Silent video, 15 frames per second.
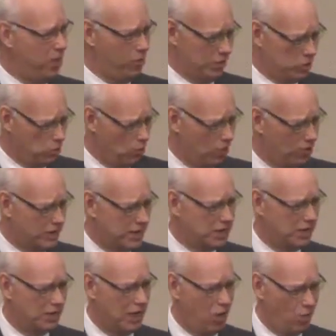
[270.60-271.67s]
is walking
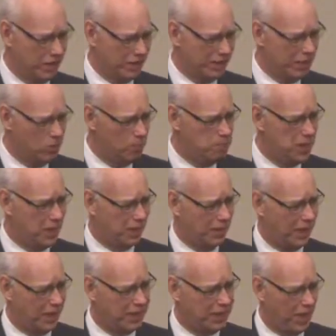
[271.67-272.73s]
along and little
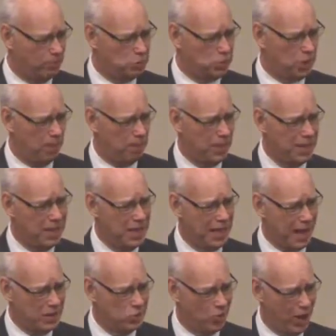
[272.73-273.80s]
Piglet comes up
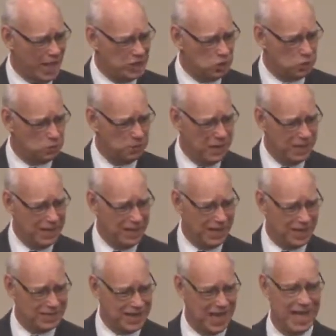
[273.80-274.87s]
and grasps
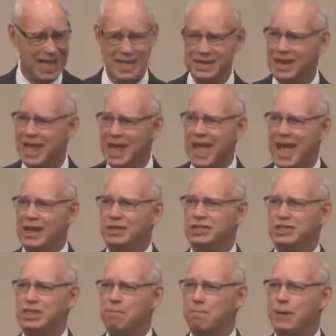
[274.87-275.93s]
his hand and
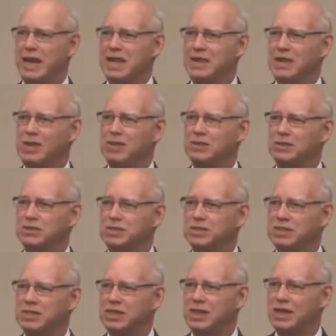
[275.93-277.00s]
simply
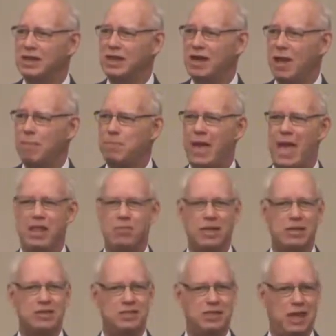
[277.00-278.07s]
looks up at him
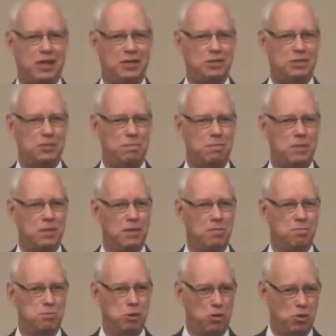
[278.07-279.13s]
and says,
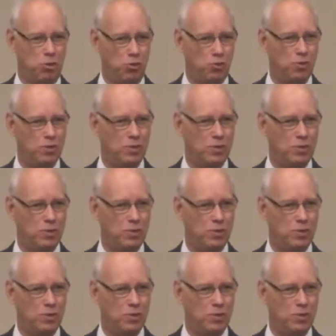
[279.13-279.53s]
"Pooh,